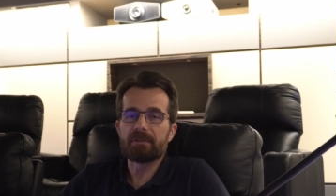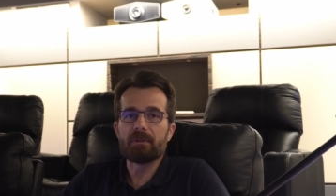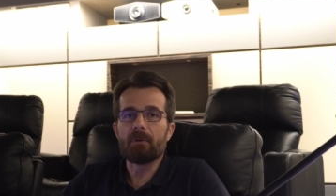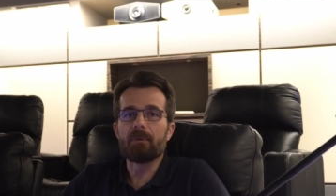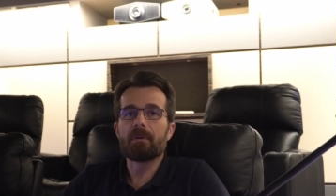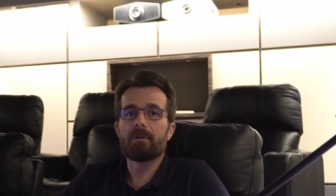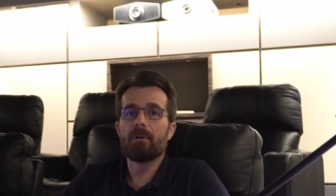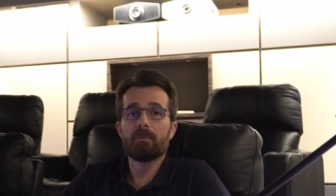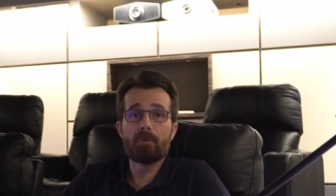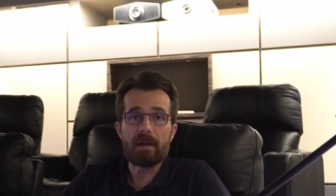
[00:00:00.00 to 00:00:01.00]
So
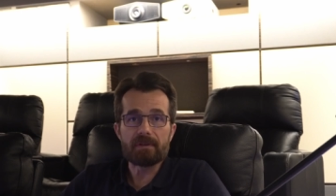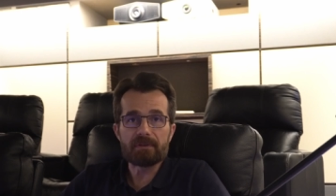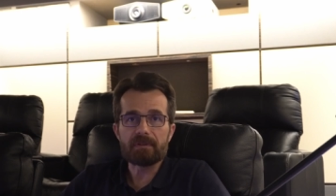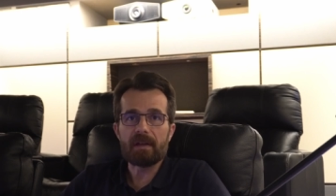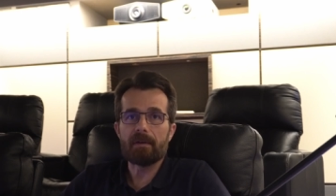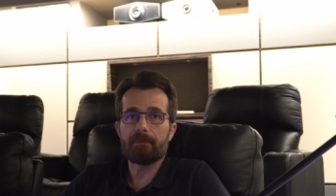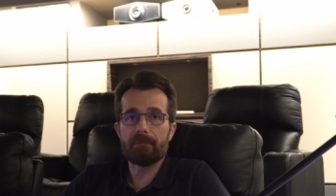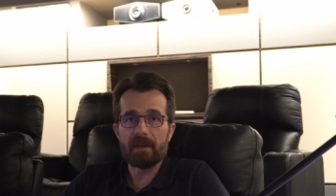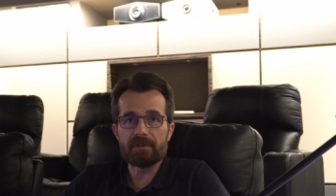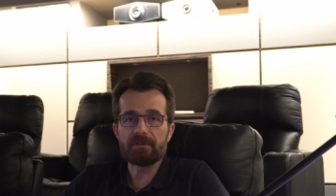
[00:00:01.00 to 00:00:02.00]
all brands have
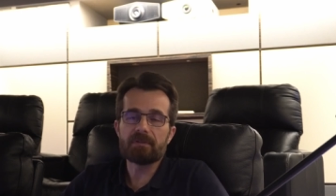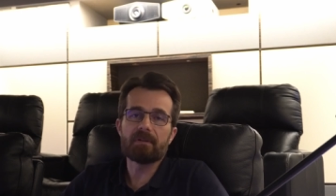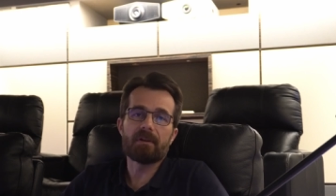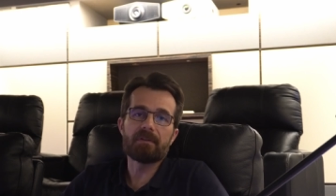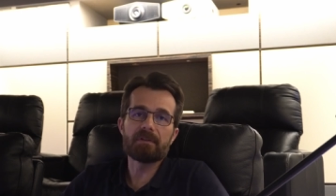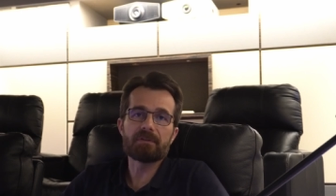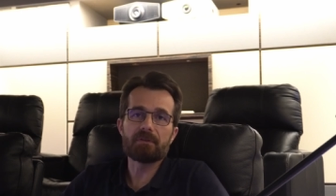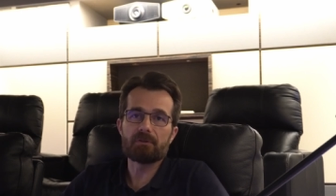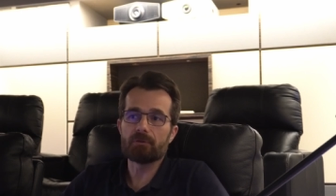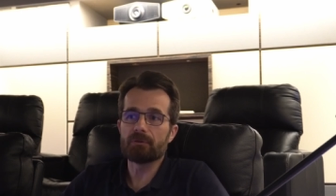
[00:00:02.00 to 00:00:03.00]
faced uh, this
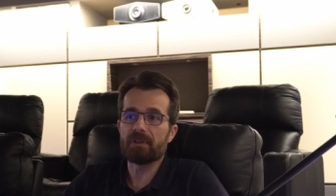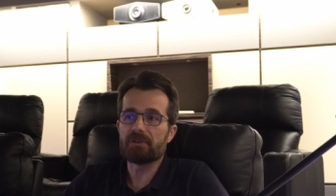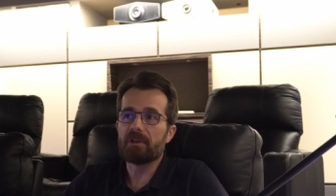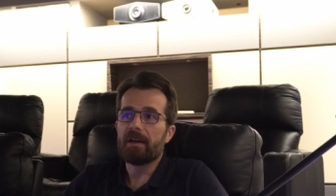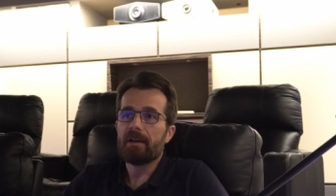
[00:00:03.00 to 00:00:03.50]
uh, shortage.